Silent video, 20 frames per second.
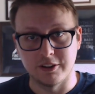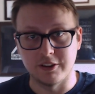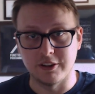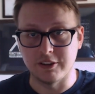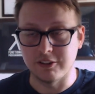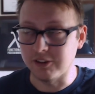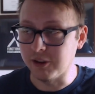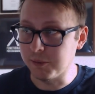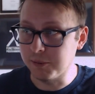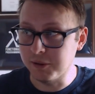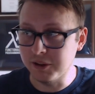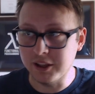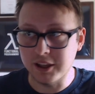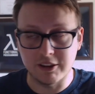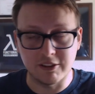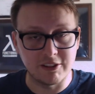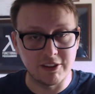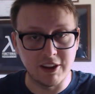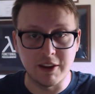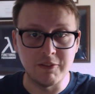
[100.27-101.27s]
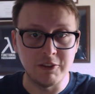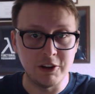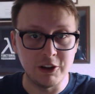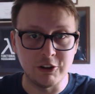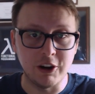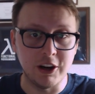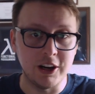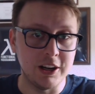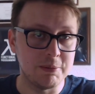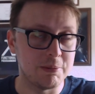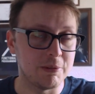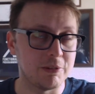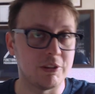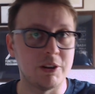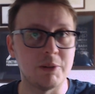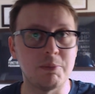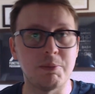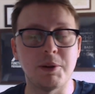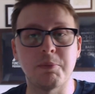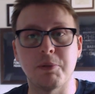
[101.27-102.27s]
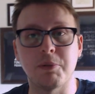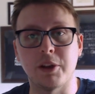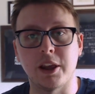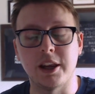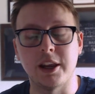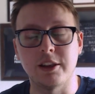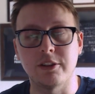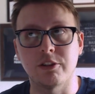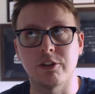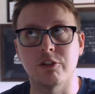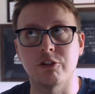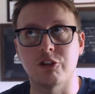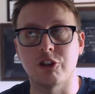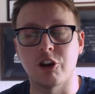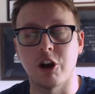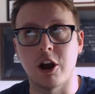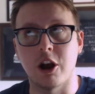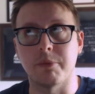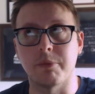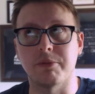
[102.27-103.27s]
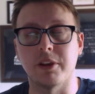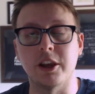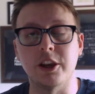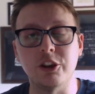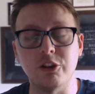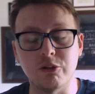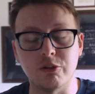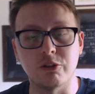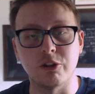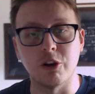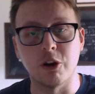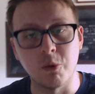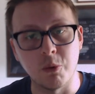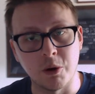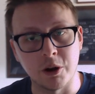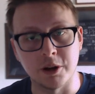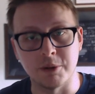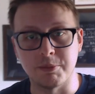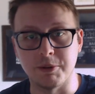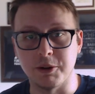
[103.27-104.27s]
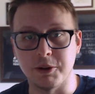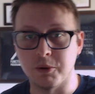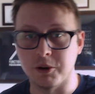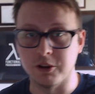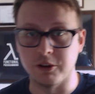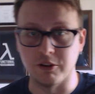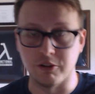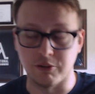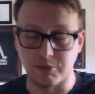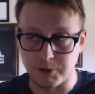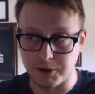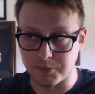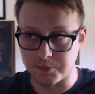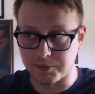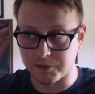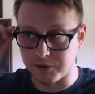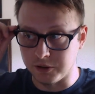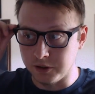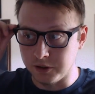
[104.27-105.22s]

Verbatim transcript: Something like 70 or 80% of people hate their jobs, and you don't want to be one of those people.